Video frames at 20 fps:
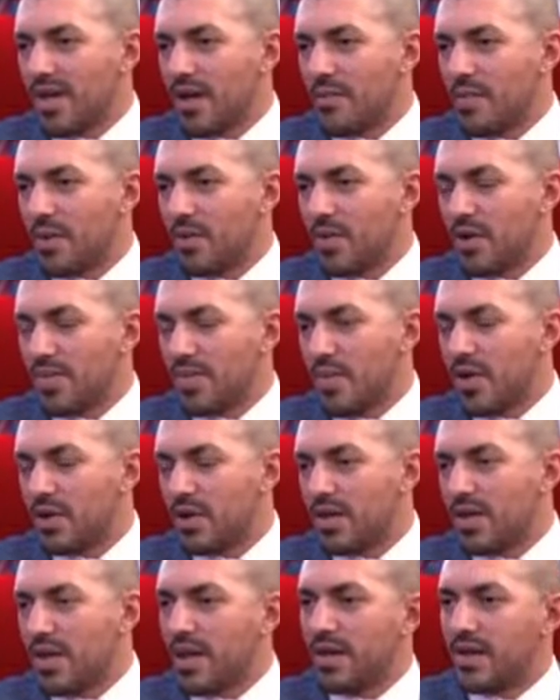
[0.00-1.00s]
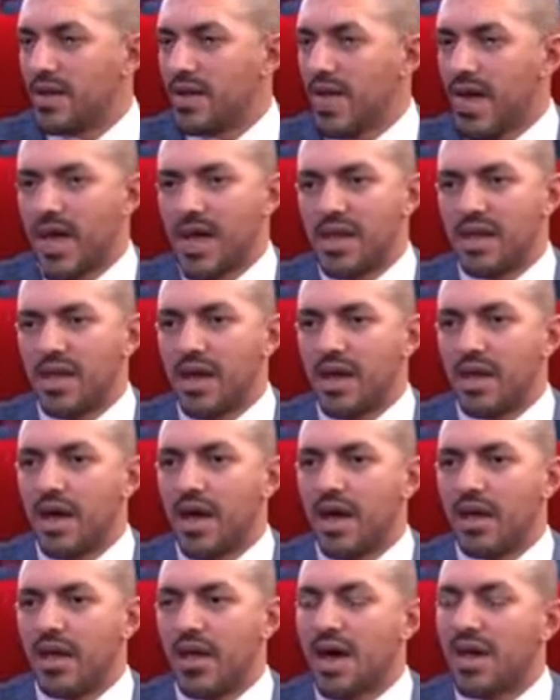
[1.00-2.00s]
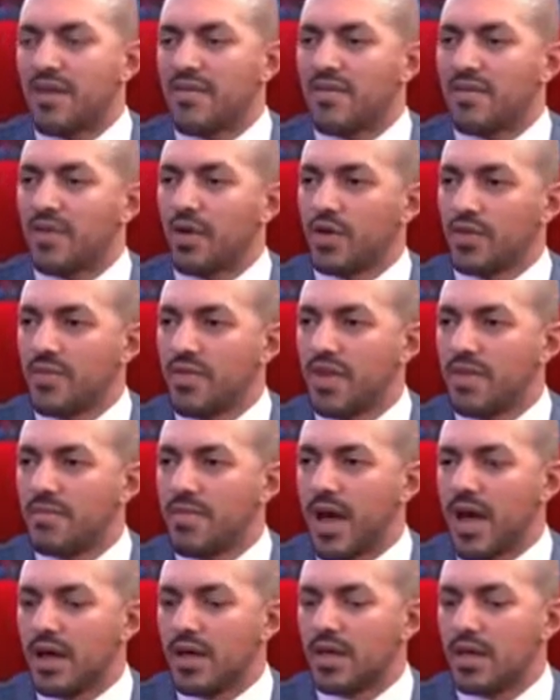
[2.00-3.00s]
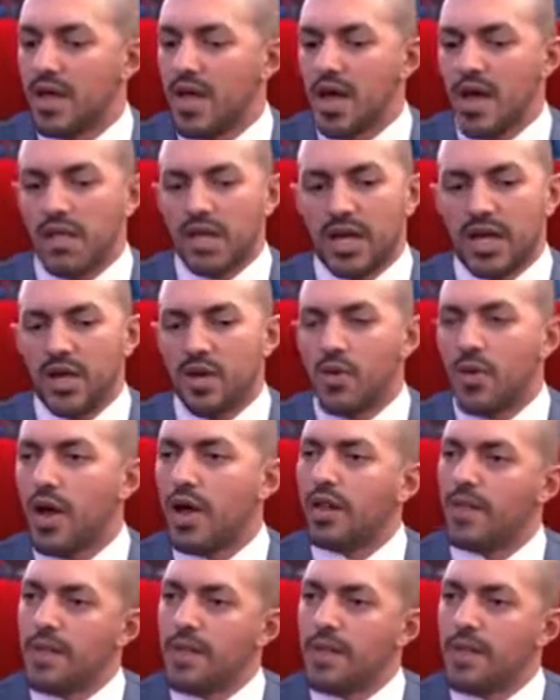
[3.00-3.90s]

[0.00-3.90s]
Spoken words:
people responded and I got a lot of good feedbacks, like, you know what?